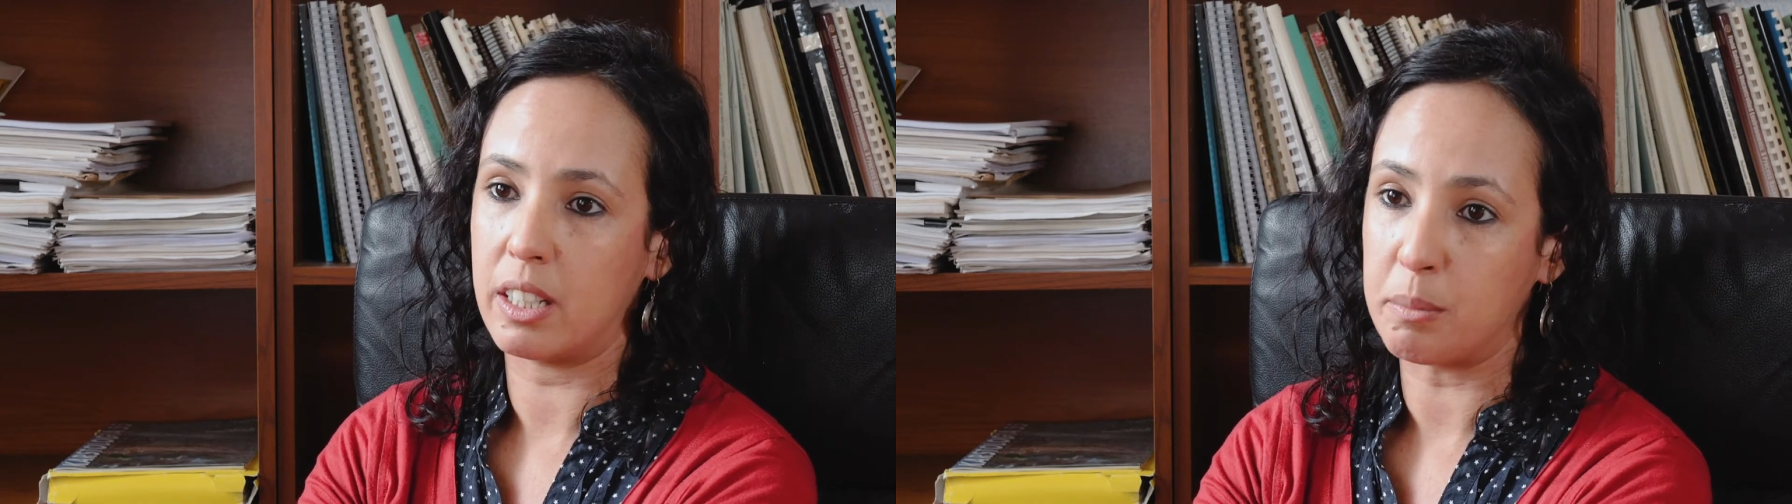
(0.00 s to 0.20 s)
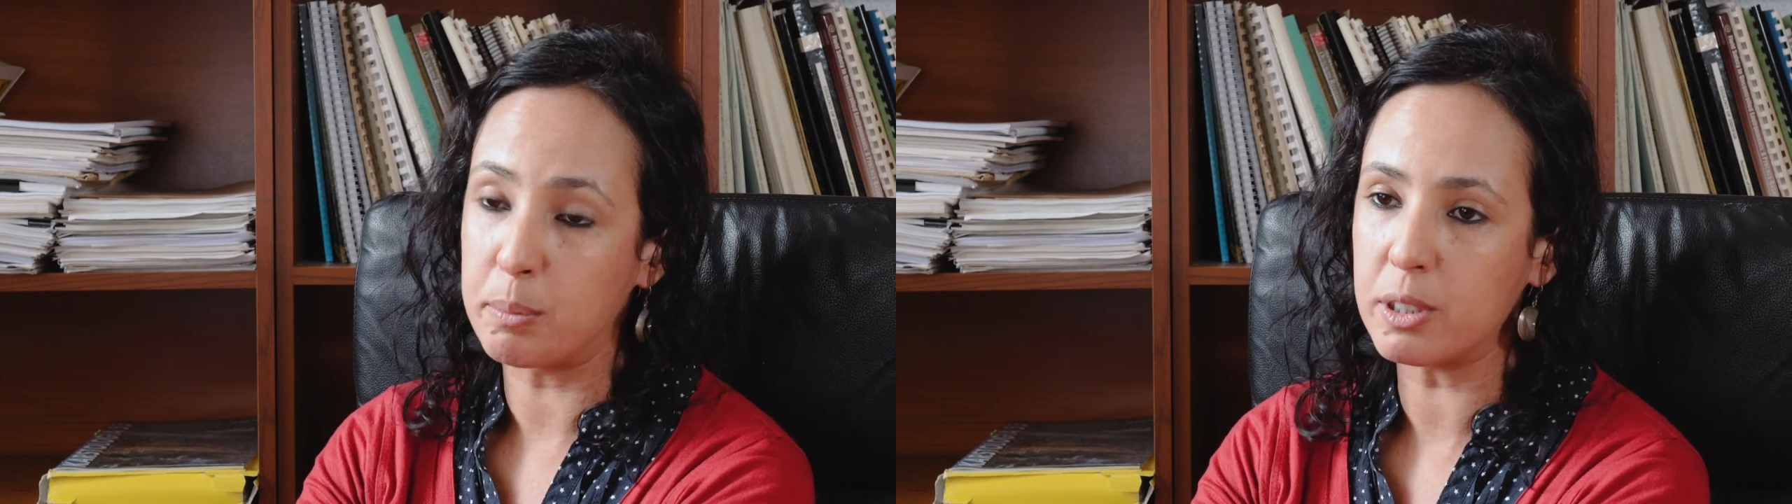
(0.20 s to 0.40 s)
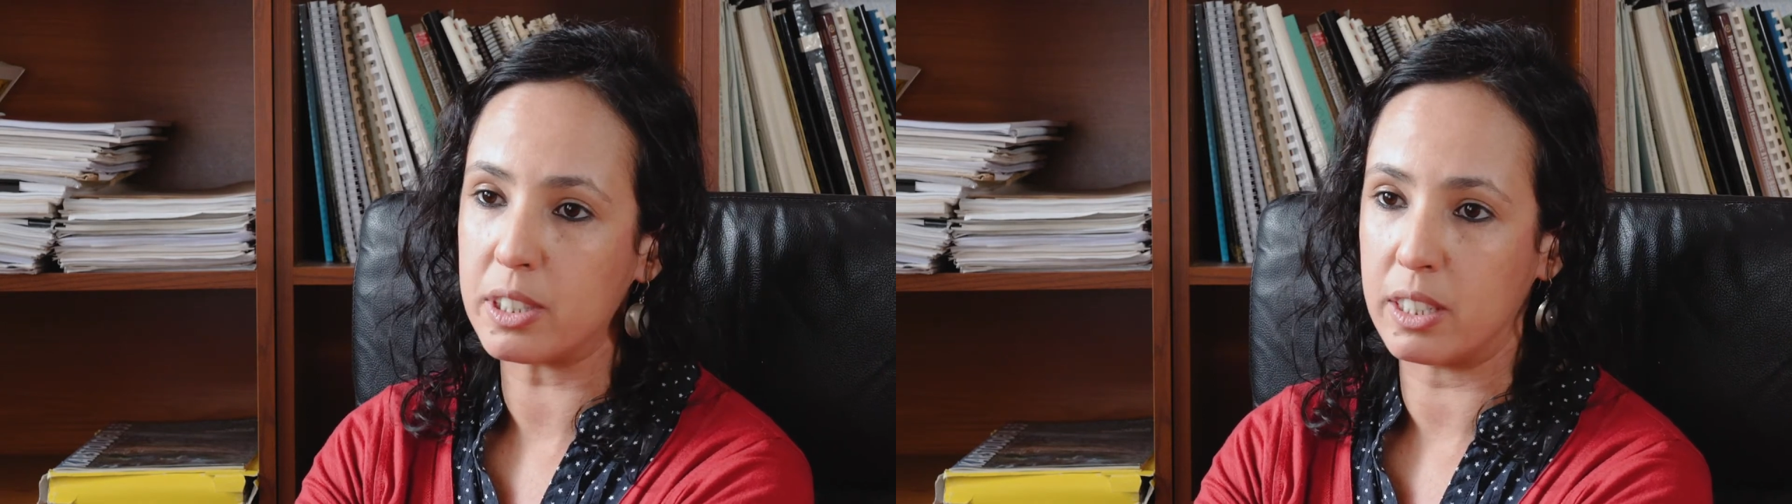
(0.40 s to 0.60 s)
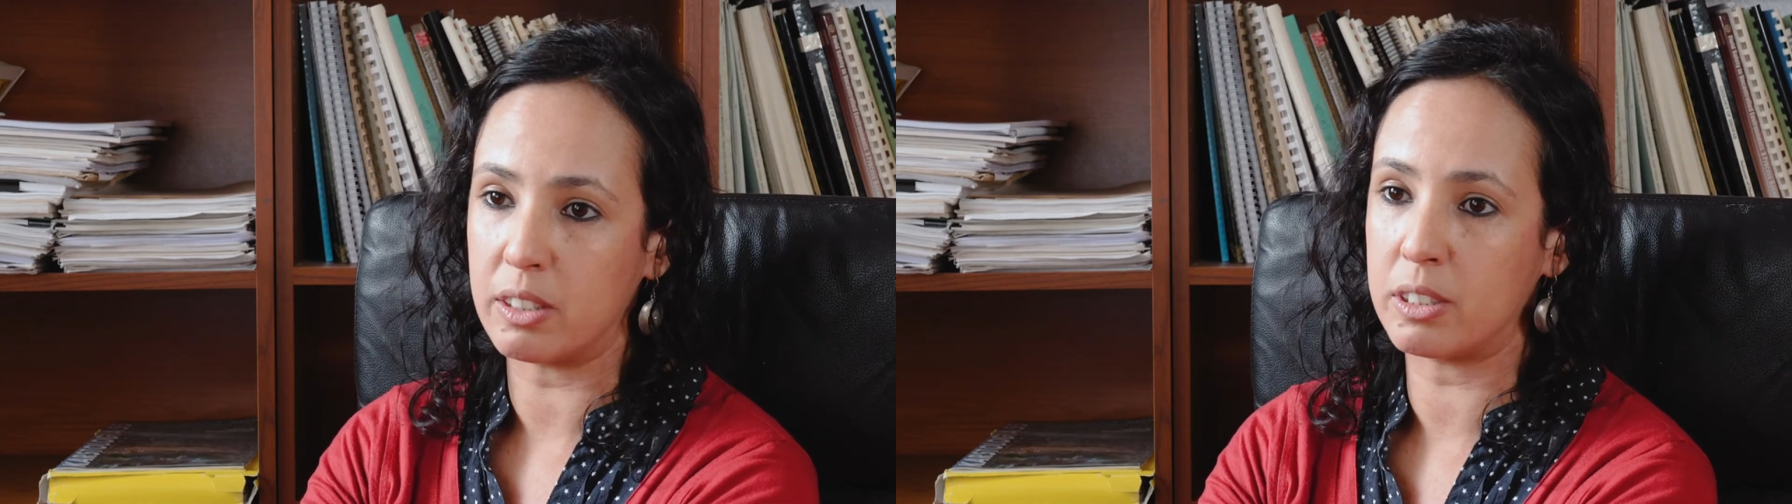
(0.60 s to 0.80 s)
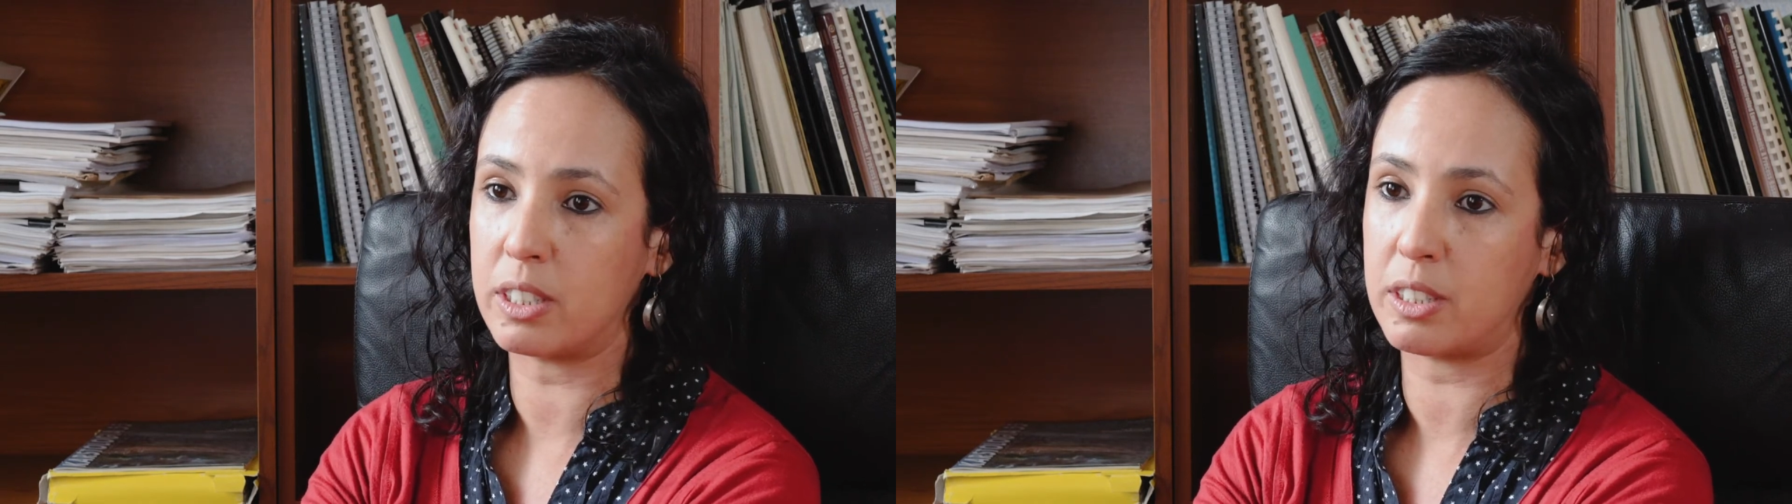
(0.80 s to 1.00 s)
important
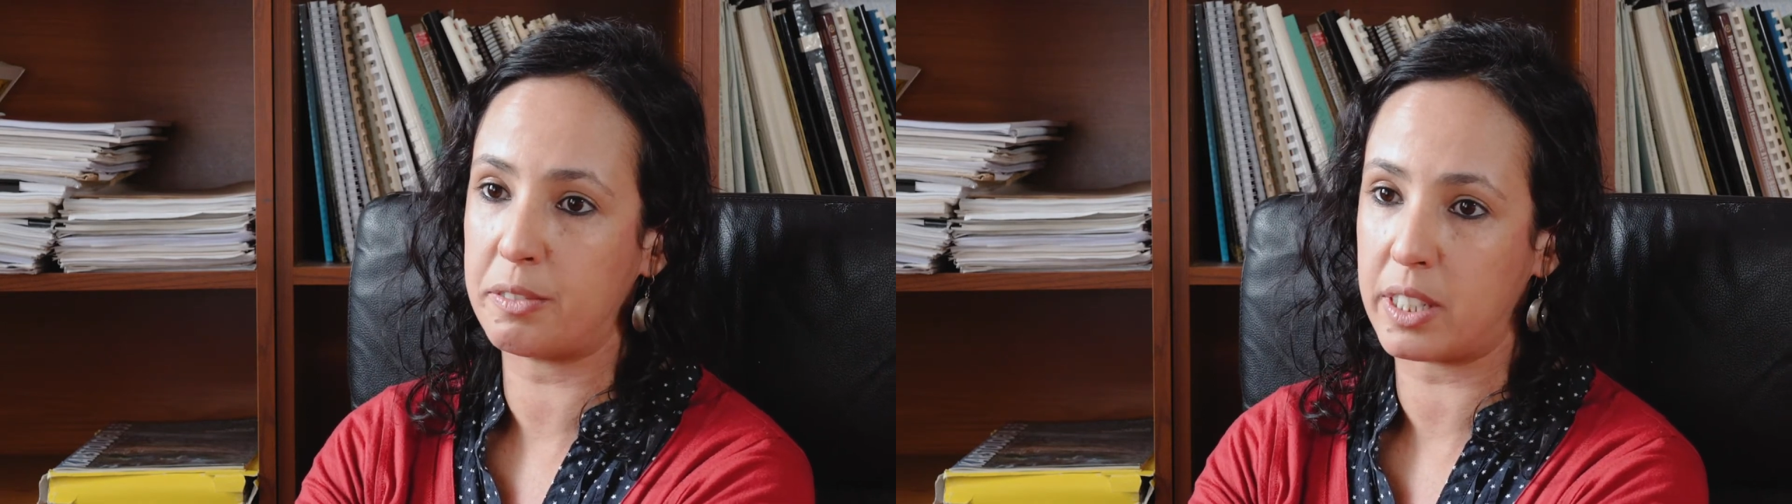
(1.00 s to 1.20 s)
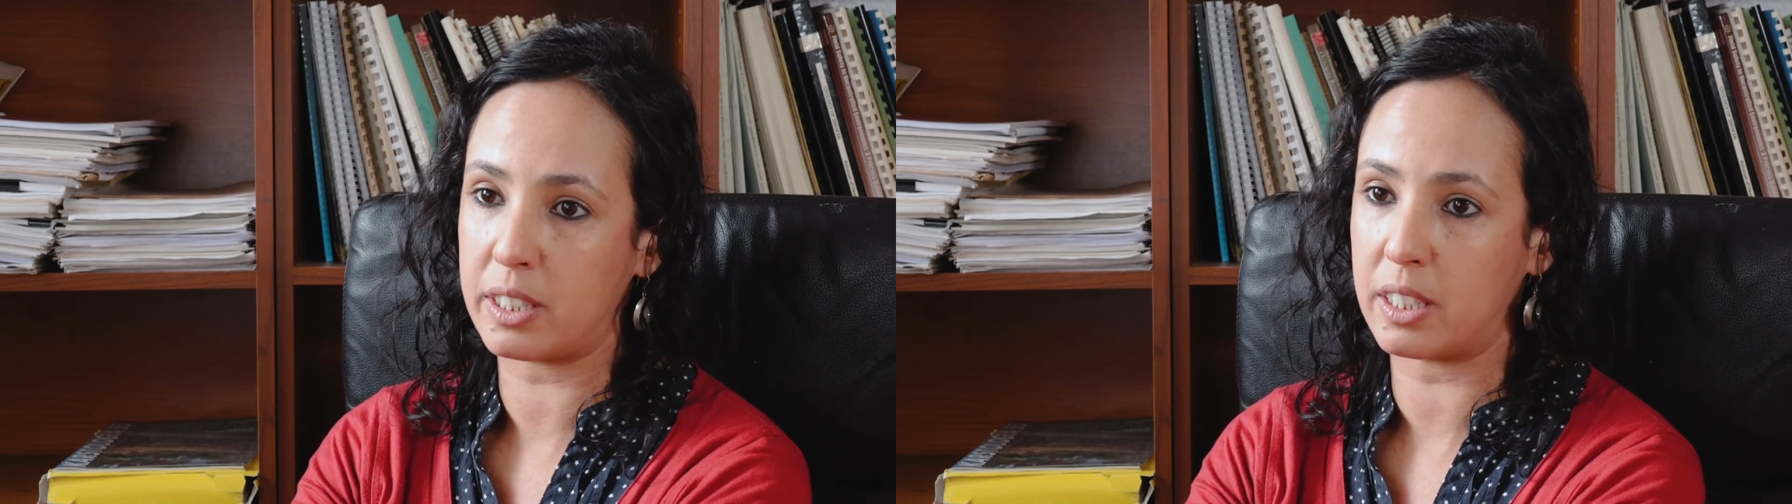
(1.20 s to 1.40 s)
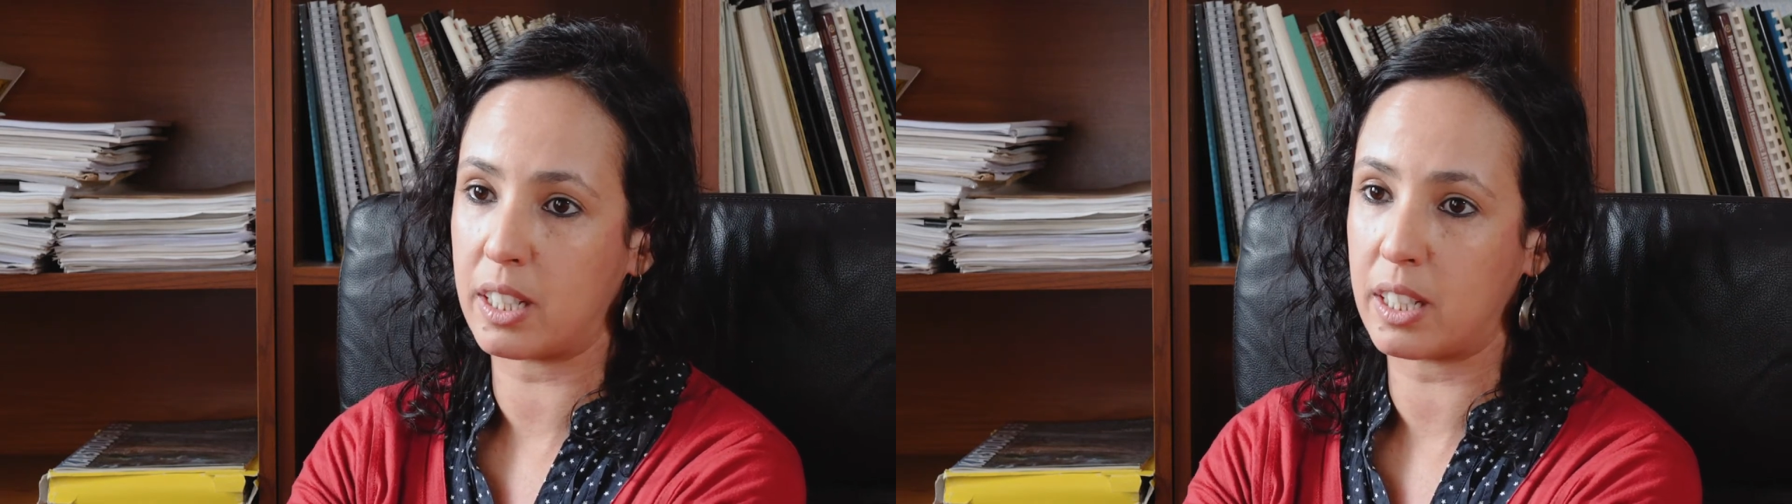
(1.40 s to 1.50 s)
in order to face the